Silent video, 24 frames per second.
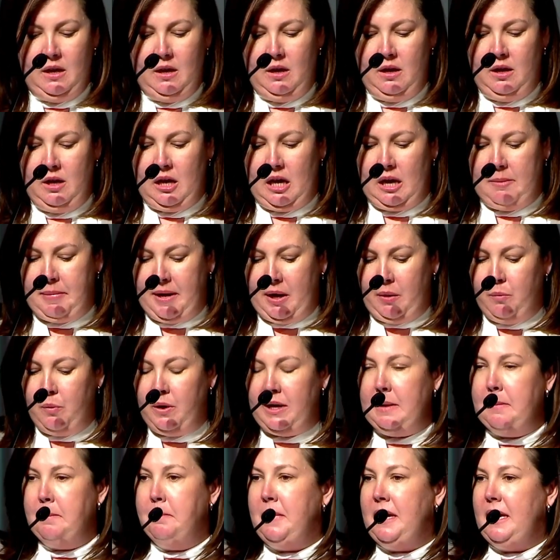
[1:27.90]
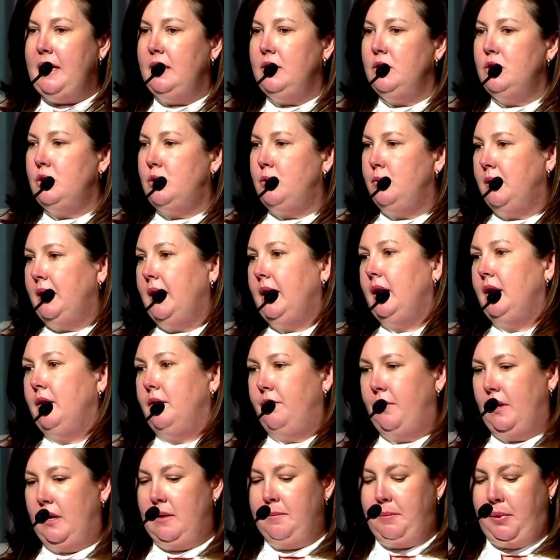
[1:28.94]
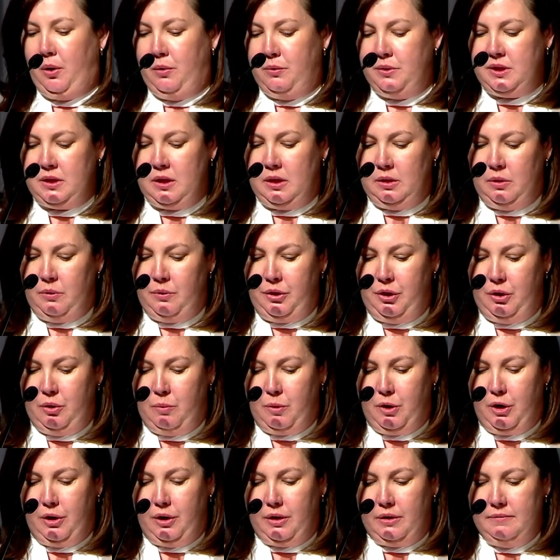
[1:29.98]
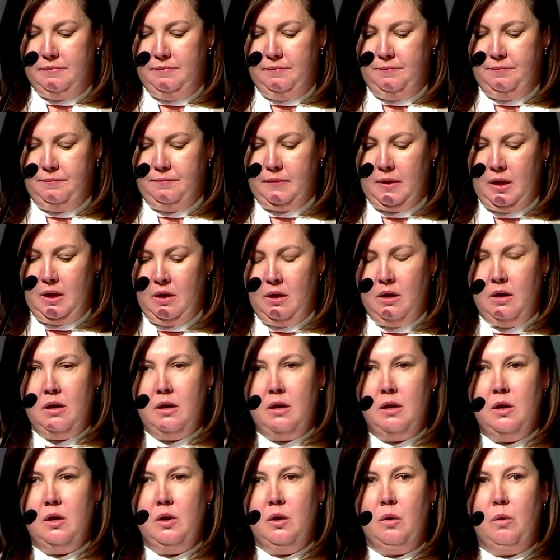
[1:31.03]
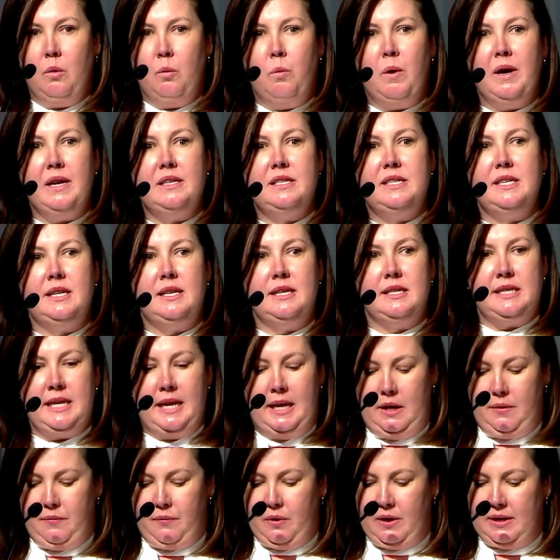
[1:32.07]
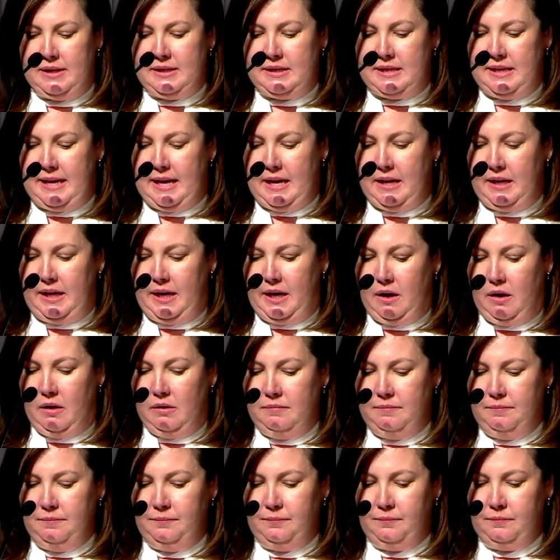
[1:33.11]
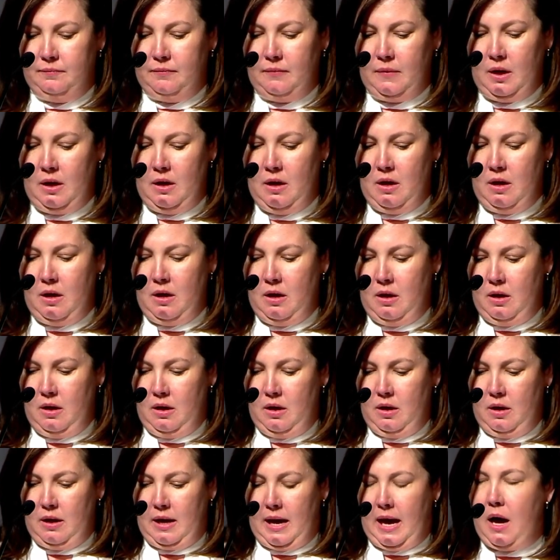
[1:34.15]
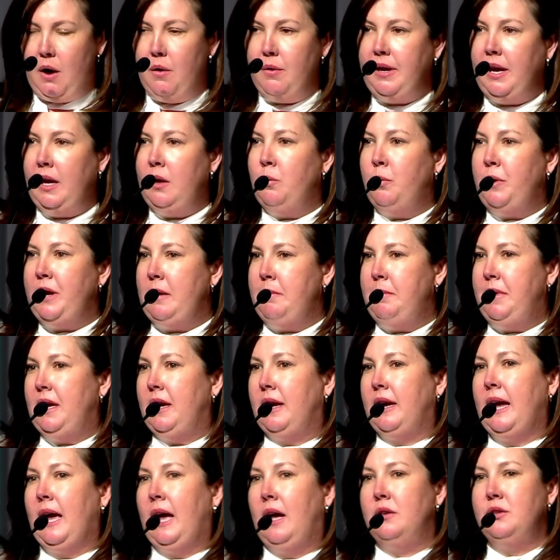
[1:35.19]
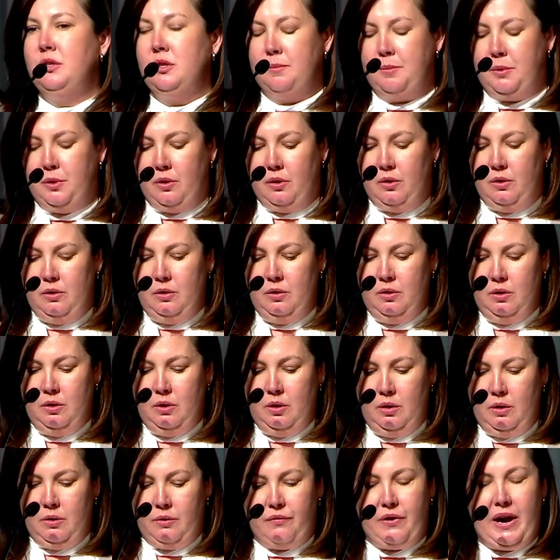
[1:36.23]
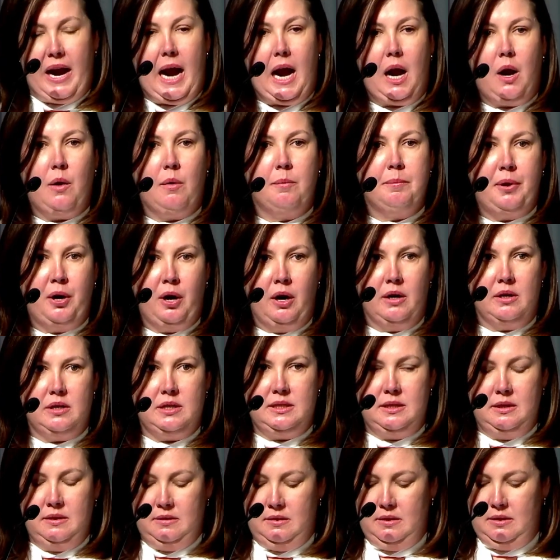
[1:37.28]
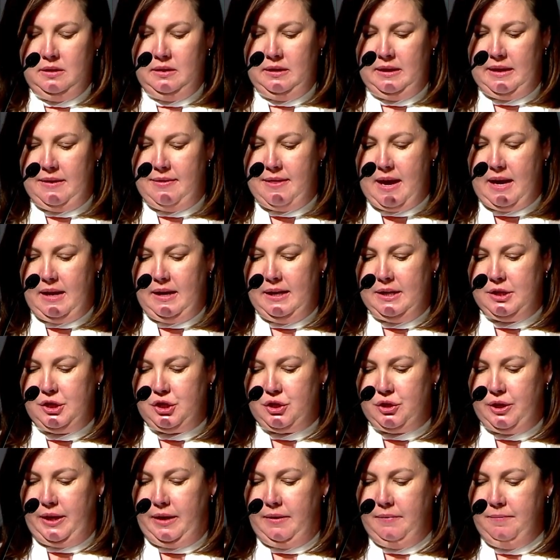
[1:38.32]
about what it means to live in a post-colonial world. What did it take for us to get here? How can we be accountable for our part in that history?